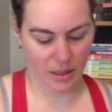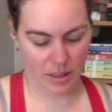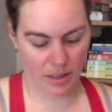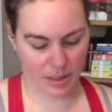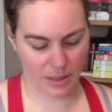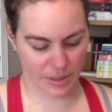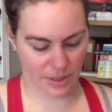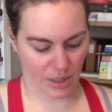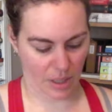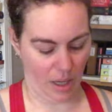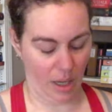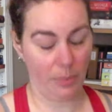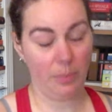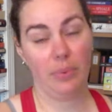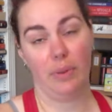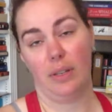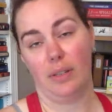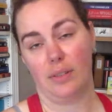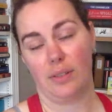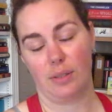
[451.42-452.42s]
on top,
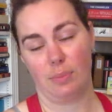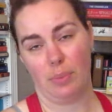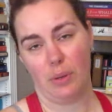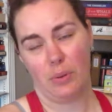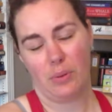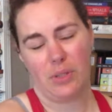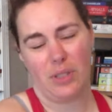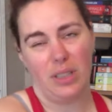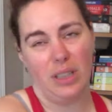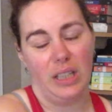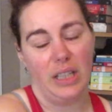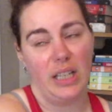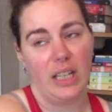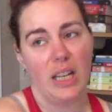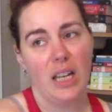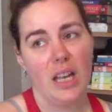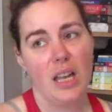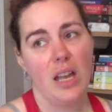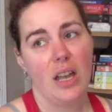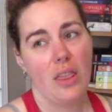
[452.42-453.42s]
and supposedly
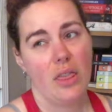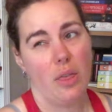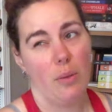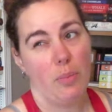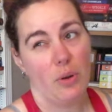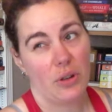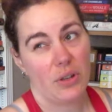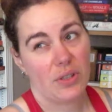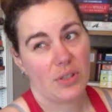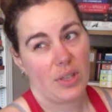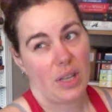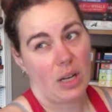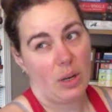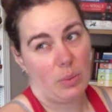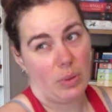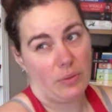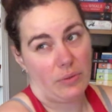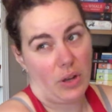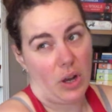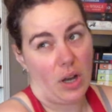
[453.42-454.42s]
the books that I
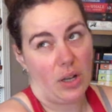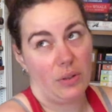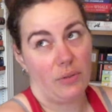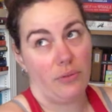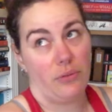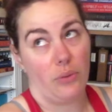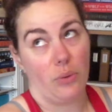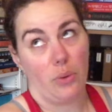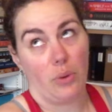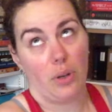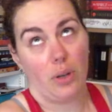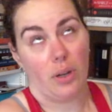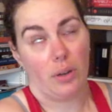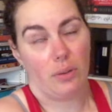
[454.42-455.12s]
would have gotten for